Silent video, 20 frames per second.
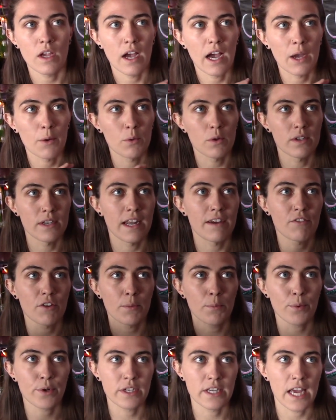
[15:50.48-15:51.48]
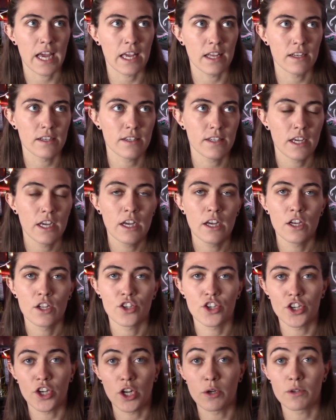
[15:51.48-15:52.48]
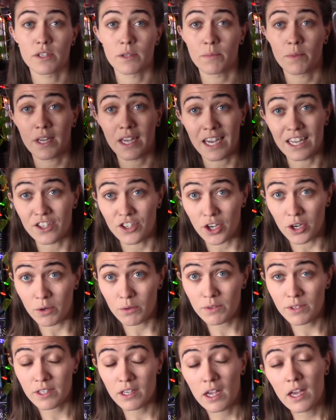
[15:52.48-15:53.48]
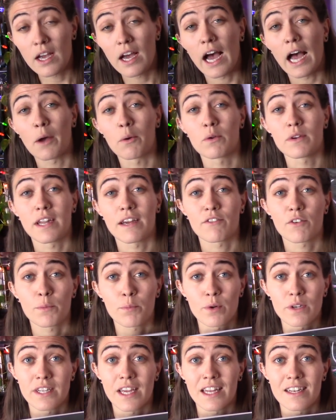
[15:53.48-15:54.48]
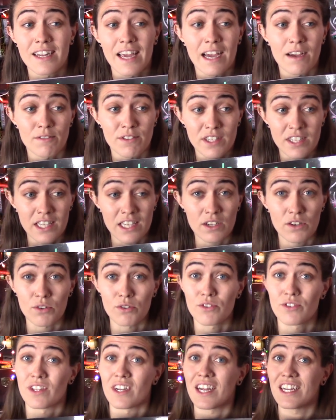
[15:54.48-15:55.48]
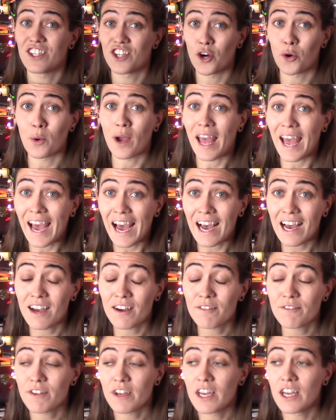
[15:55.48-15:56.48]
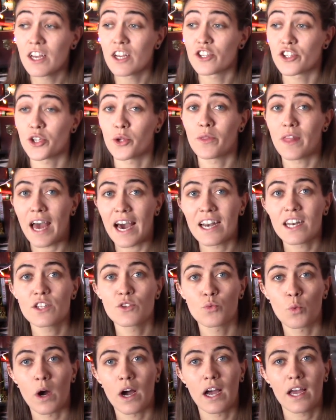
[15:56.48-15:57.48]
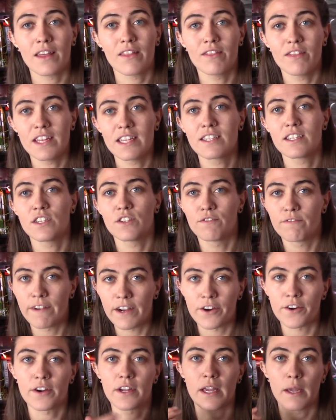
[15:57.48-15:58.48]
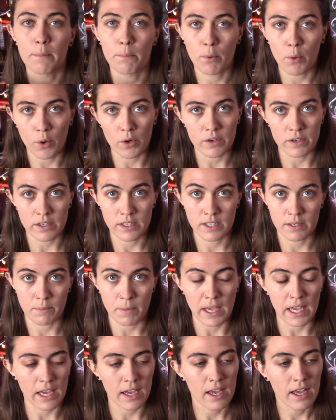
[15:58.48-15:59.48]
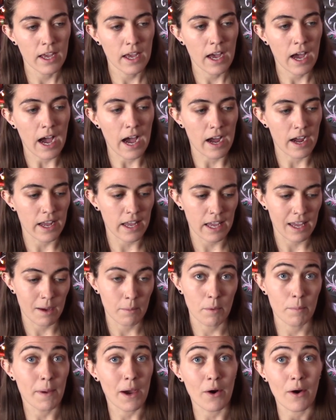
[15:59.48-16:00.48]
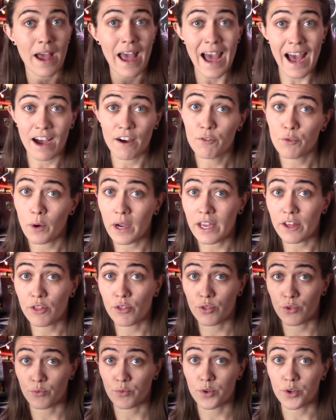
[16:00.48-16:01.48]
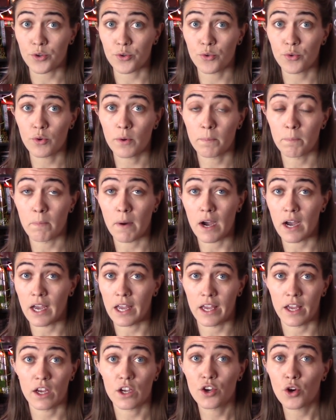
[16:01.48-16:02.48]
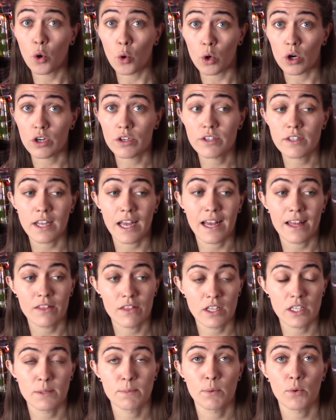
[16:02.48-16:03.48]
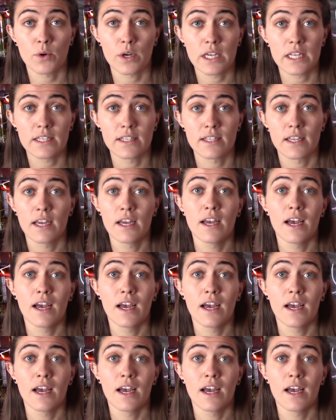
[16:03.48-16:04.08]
I will never pretend to know something I don't. I will never pretend to have skills that I don't have. So that is why this is very important to me. I am about halfway through my course at this point.